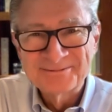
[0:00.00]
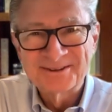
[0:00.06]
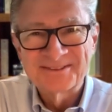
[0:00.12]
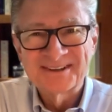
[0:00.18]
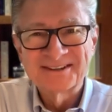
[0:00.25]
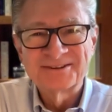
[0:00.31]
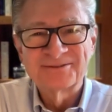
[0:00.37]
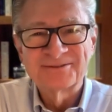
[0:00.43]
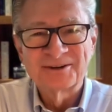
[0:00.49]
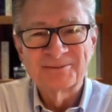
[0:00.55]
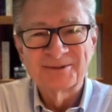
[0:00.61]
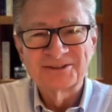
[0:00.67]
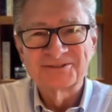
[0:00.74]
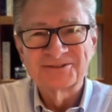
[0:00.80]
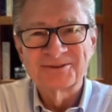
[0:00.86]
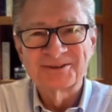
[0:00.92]
well, thank you very
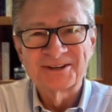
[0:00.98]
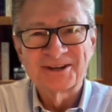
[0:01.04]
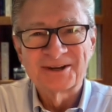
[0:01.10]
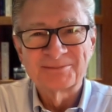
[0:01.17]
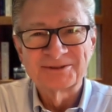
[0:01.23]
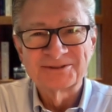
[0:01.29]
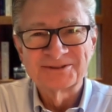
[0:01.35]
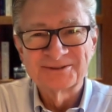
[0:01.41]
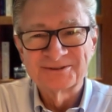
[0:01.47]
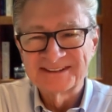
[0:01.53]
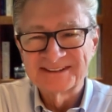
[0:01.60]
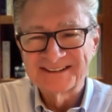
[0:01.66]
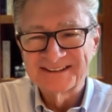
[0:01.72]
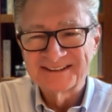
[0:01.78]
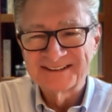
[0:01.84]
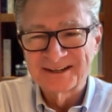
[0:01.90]
much for the
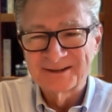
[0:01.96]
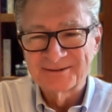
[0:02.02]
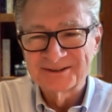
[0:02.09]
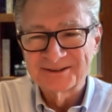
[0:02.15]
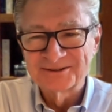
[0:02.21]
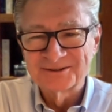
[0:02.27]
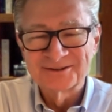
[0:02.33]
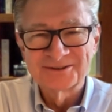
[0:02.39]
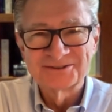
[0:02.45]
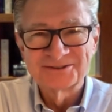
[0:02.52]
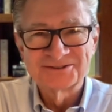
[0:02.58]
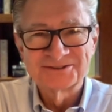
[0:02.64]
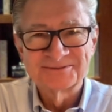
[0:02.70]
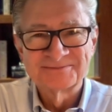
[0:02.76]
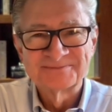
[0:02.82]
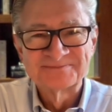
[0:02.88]
opportunity. And I would
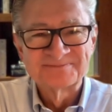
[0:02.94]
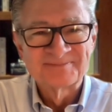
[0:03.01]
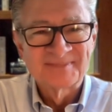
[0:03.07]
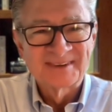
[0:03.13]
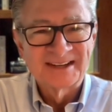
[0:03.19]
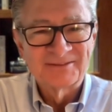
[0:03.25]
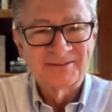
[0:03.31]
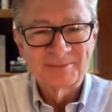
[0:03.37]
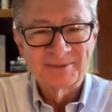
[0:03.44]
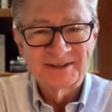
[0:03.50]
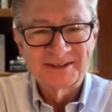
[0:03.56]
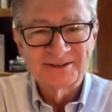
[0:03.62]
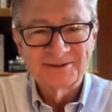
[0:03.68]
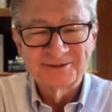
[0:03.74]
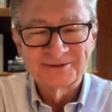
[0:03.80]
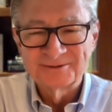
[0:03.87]
encourage
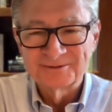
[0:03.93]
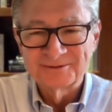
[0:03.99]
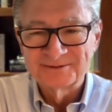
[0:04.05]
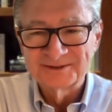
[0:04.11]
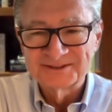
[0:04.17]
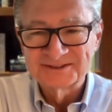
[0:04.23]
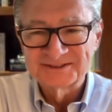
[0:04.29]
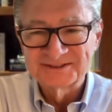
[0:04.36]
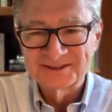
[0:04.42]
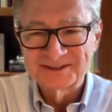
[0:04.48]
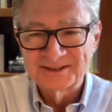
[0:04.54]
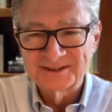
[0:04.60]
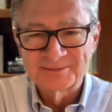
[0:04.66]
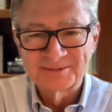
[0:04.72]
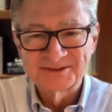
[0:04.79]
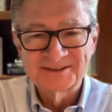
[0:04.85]
everybody who was uh,
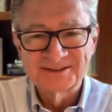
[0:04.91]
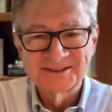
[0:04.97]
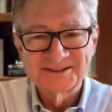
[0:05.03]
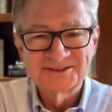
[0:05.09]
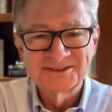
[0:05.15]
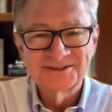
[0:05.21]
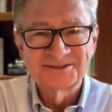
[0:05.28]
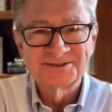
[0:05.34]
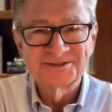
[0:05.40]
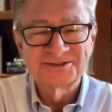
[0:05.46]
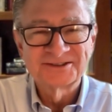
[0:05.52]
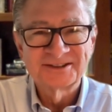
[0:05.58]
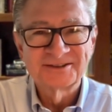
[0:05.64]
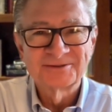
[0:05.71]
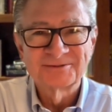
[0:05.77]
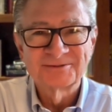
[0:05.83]
able to listen to
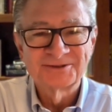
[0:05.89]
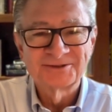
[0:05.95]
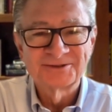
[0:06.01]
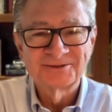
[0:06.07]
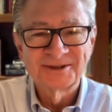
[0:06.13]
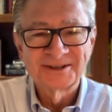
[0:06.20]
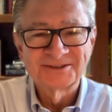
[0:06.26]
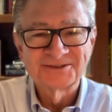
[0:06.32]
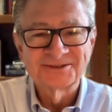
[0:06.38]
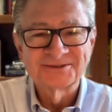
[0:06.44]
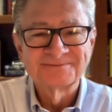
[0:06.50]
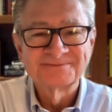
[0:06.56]
share it with your friends.